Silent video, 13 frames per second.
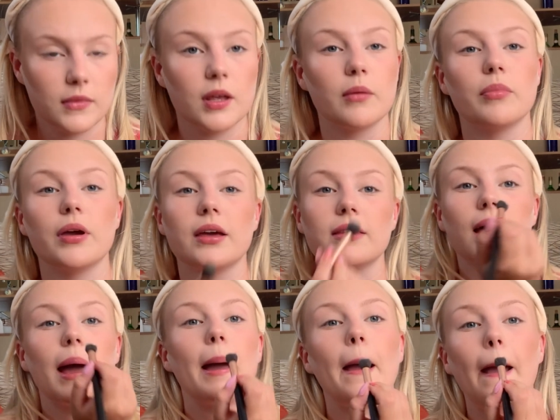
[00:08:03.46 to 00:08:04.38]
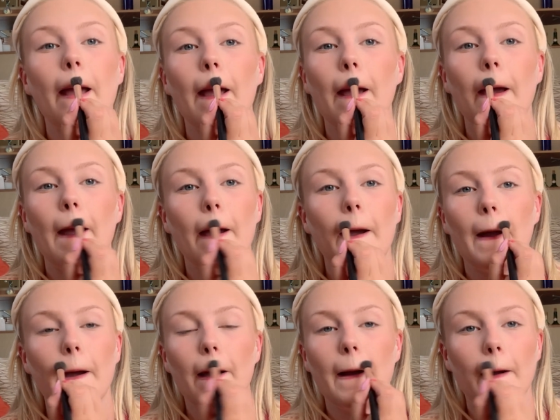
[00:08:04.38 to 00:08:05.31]
I'm putting that
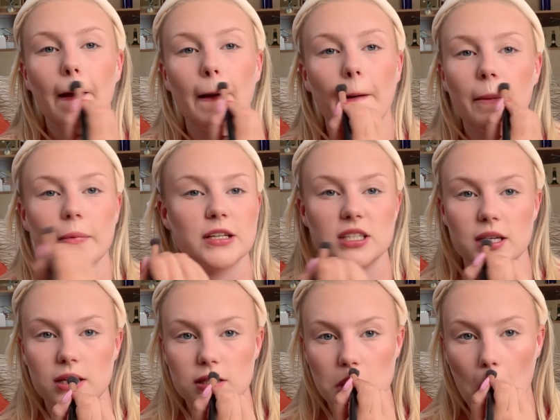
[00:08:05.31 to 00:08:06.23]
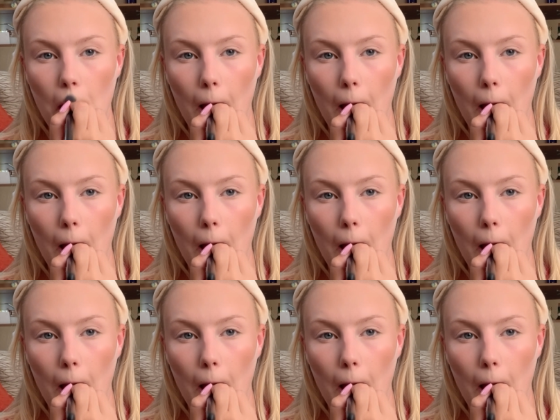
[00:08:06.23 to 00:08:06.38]
on my cheeks,